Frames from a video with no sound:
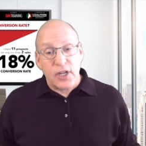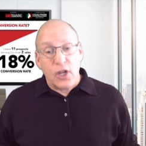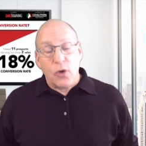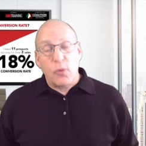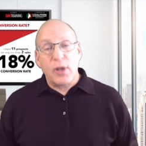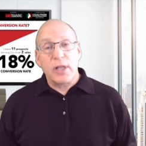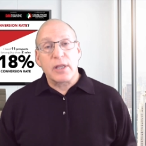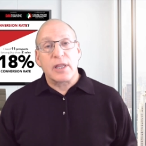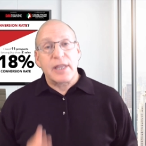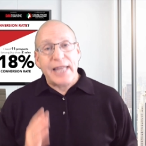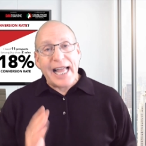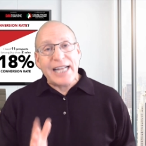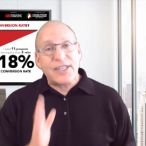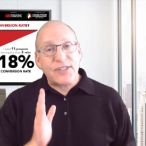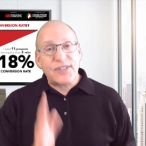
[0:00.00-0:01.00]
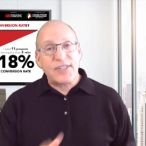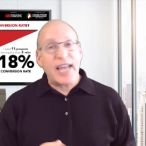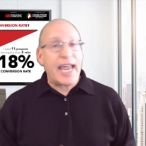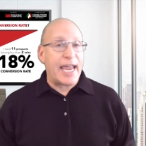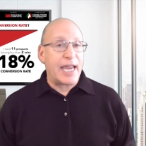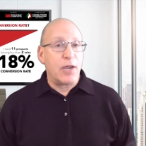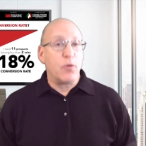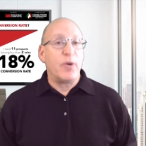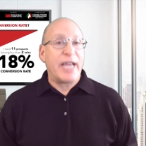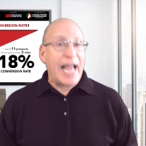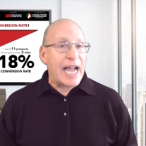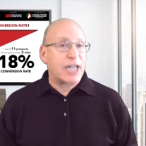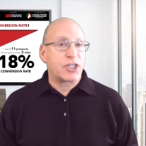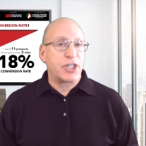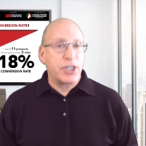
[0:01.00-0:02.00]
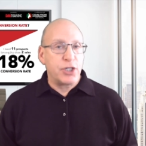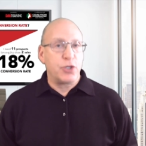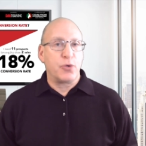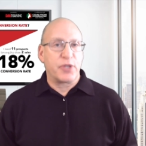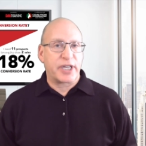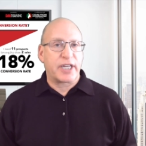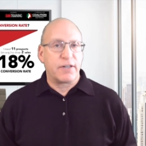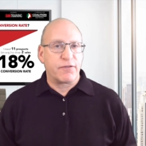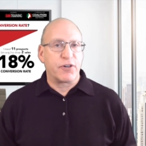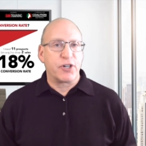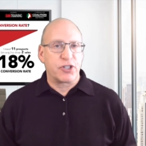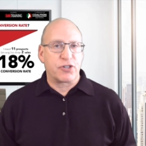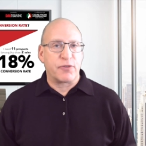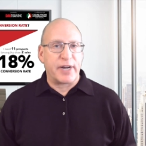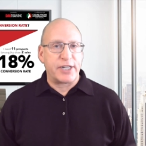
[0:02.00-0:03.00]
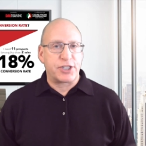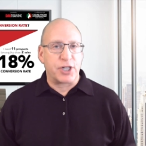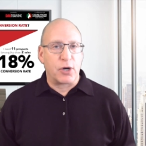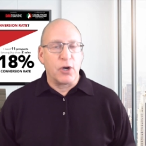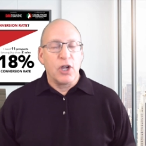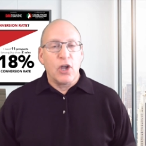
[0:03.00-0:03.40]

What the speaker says: Well, let's say we actually knew the conversion ratio.